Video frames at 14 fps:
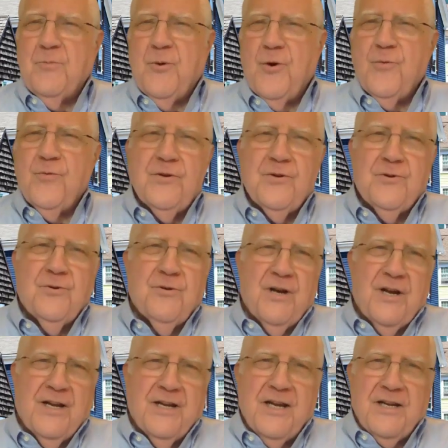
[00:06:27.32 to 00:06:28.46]
purview
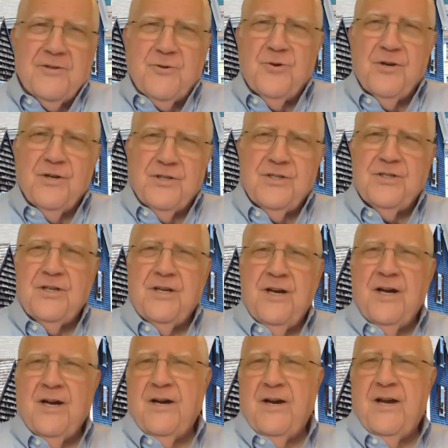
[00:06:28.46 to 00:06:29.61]
and interest
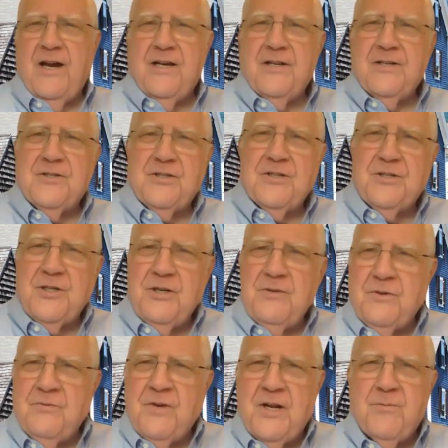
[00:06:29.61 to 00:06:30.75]
uh, as a
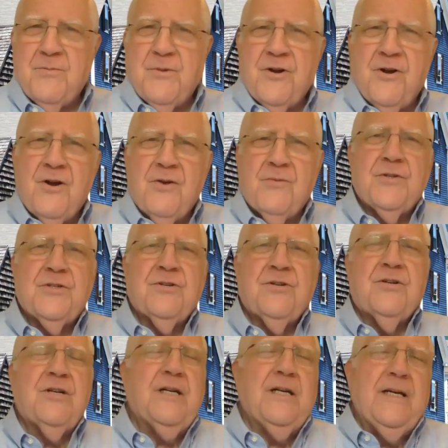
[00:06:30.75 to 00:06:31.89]
chief development
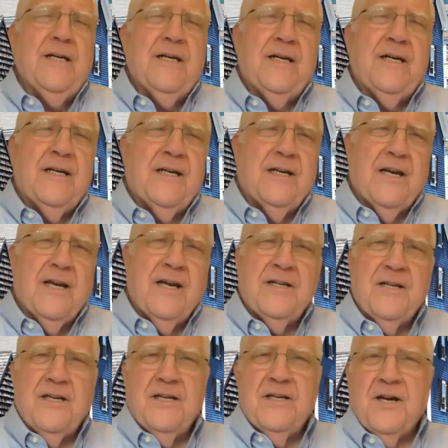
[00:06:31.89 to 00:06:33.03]
officer uh,
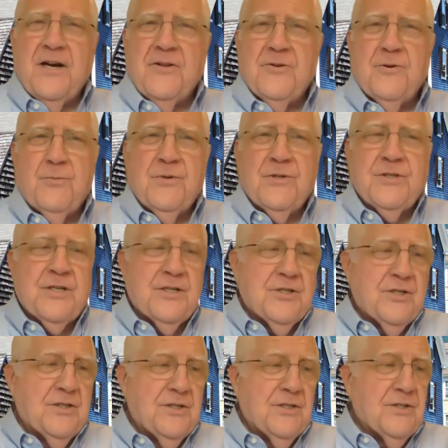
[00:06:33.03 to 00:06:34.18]
and in other
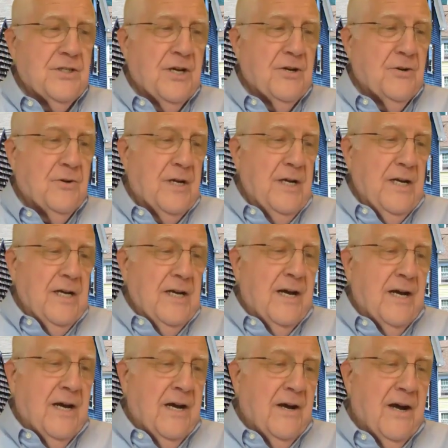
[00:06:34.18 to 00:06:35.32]
positions. So
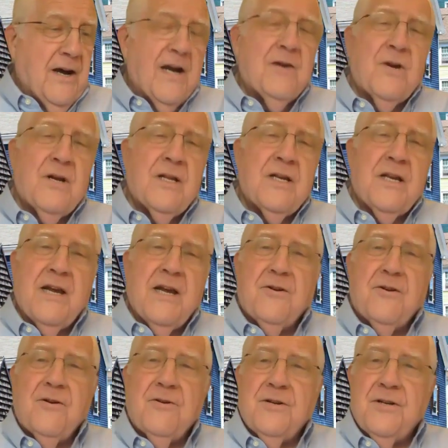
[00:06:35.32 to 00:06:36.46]
uh, I really
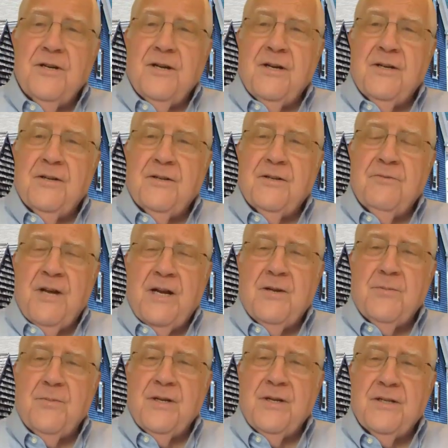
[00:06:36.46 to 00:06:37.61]
entered uh,
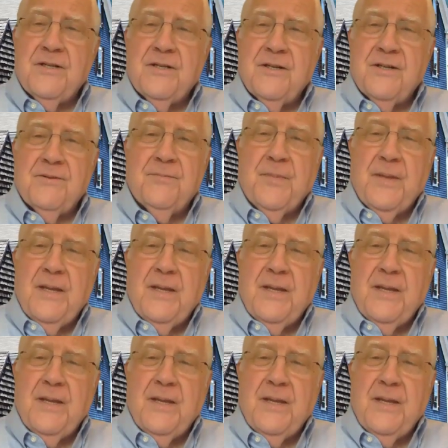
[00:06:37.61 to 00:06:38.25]
development uh,